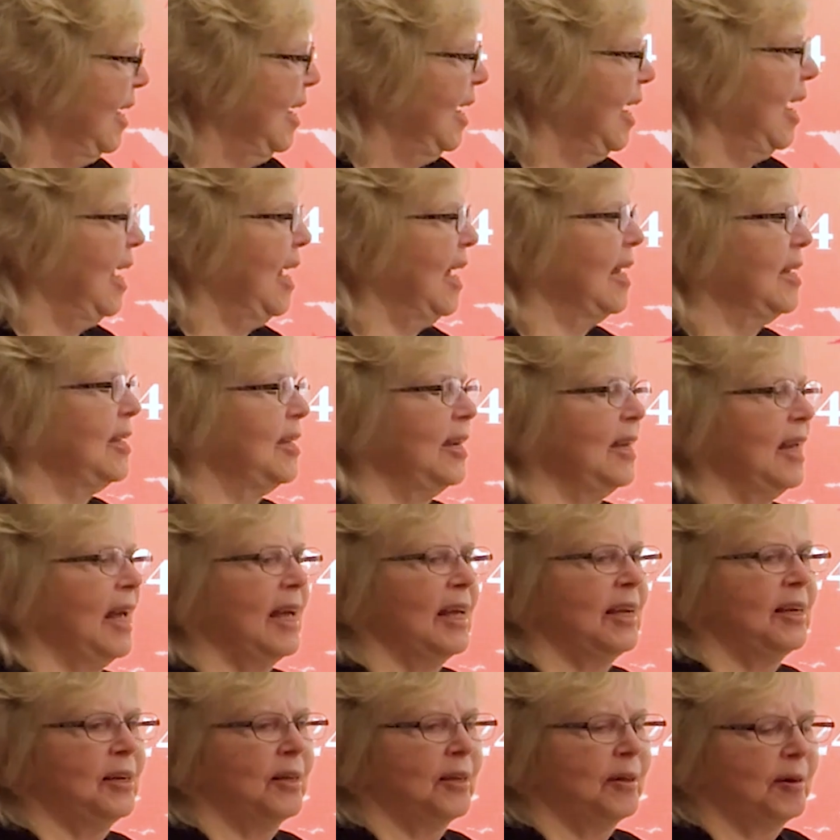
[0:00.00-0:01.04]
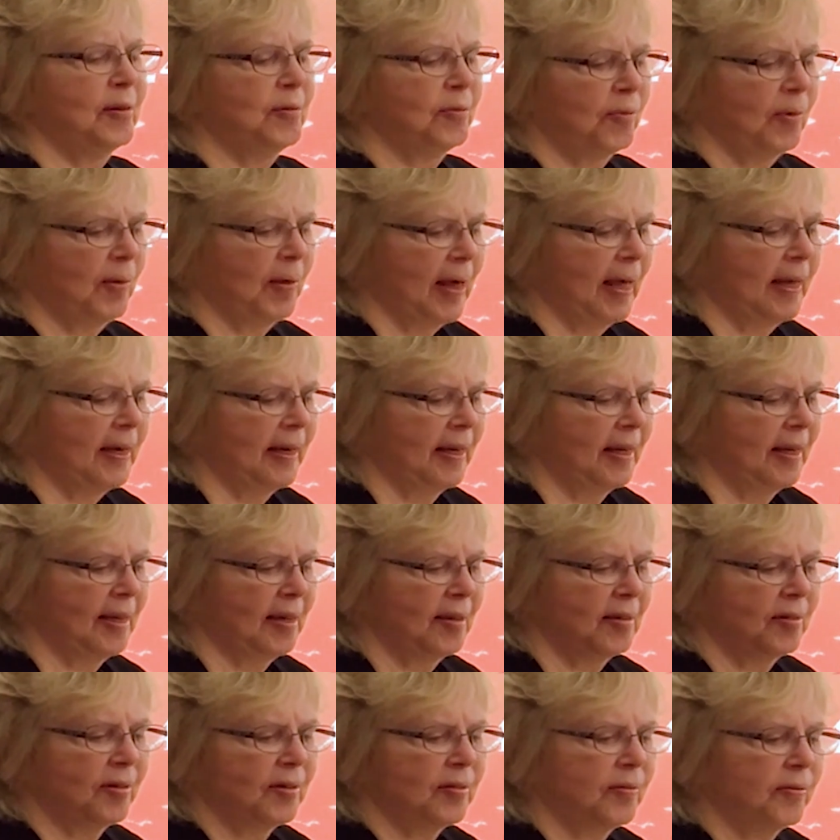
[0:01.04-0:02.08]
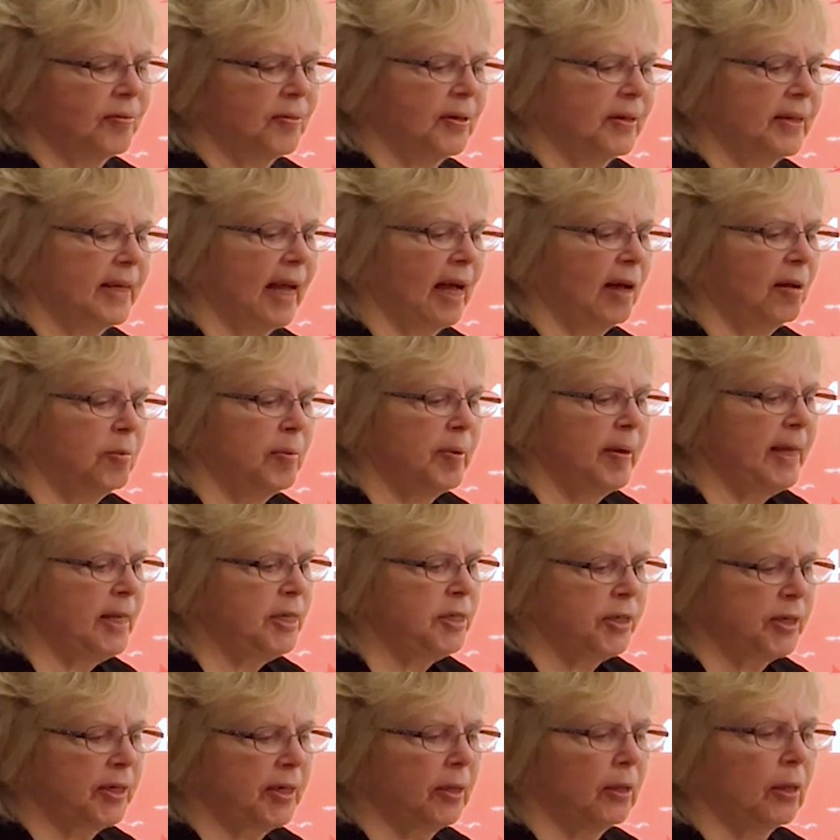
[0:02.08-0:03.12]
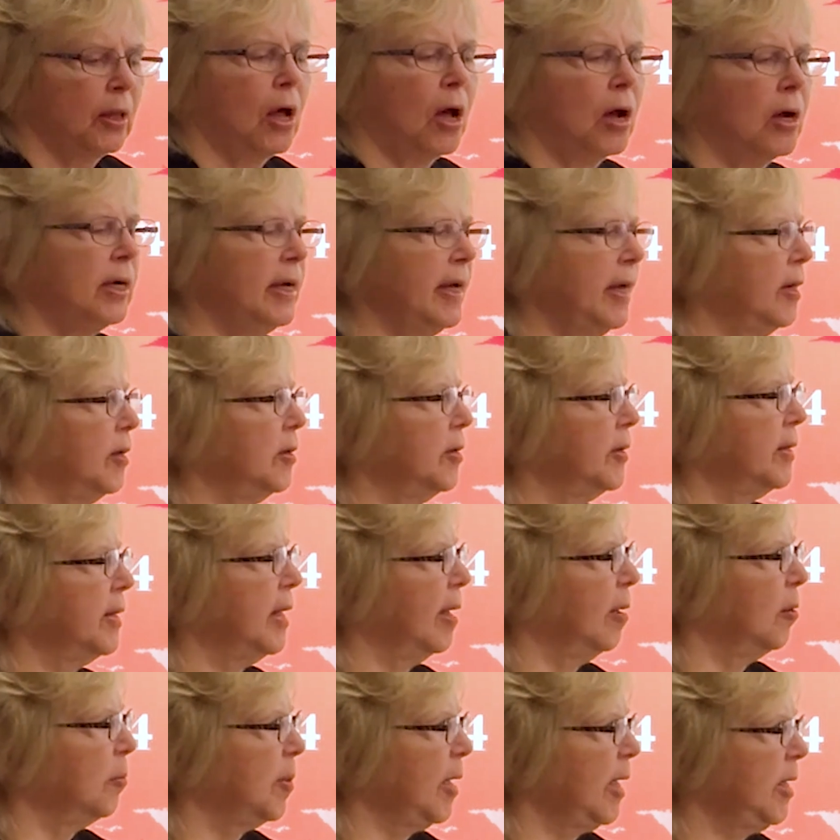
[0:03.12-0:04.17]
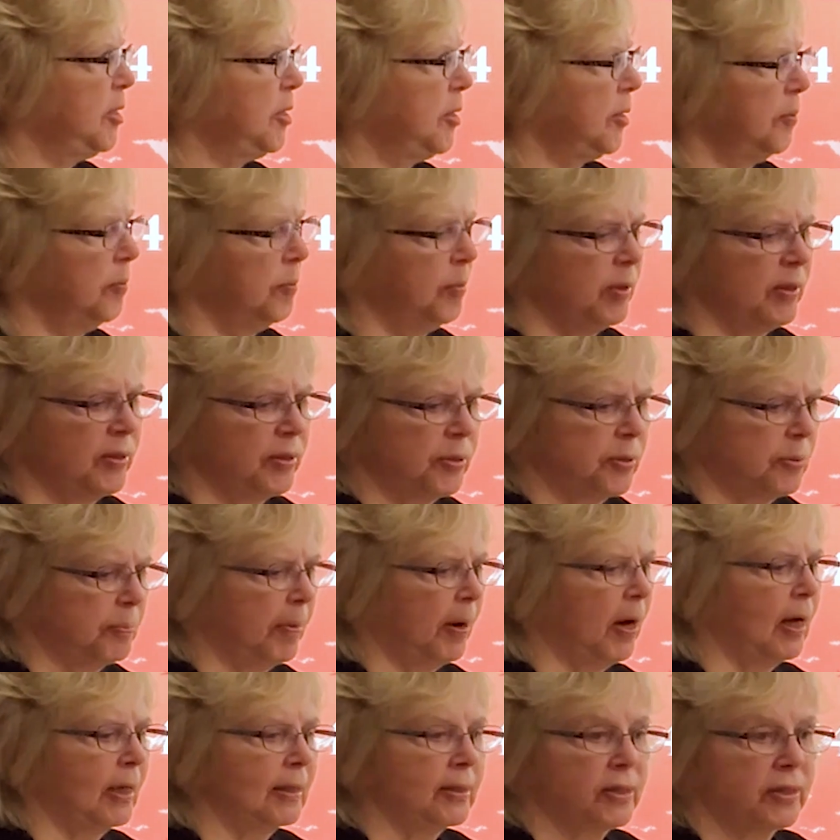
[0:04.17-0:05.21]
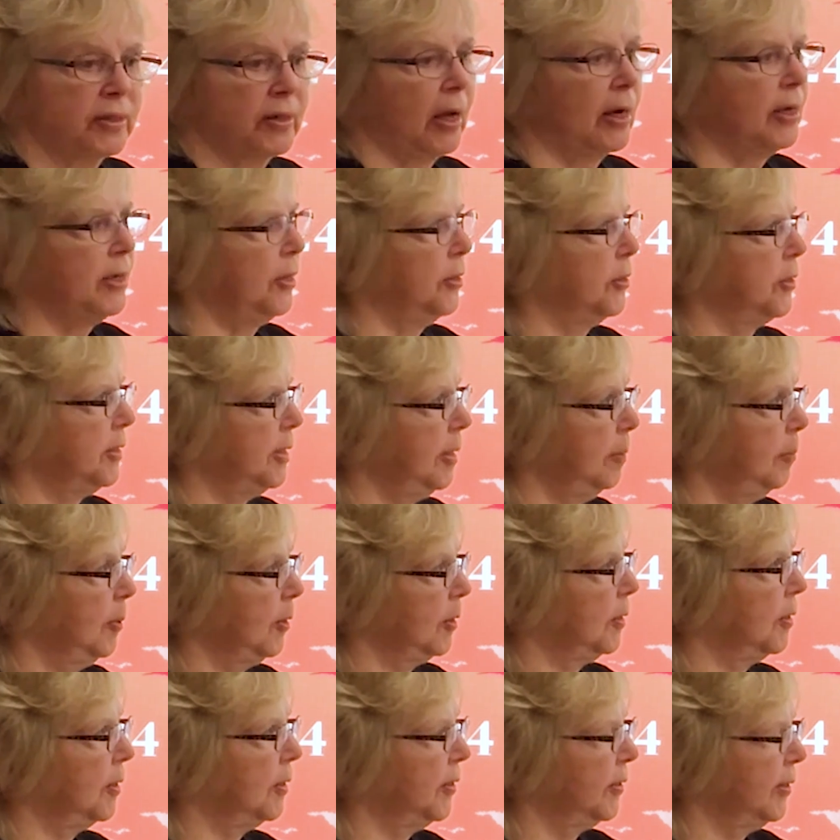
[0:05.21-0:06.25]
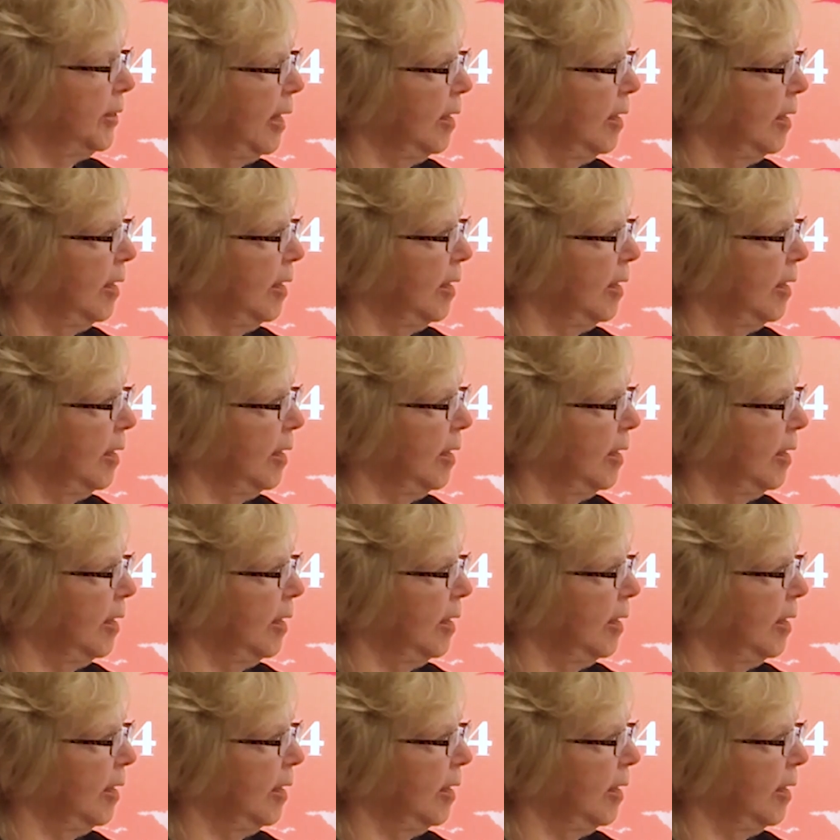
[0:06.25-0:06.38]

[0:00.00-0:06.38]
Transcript: and a Dalmatian, long-haired Dalmatian with spots, not your typical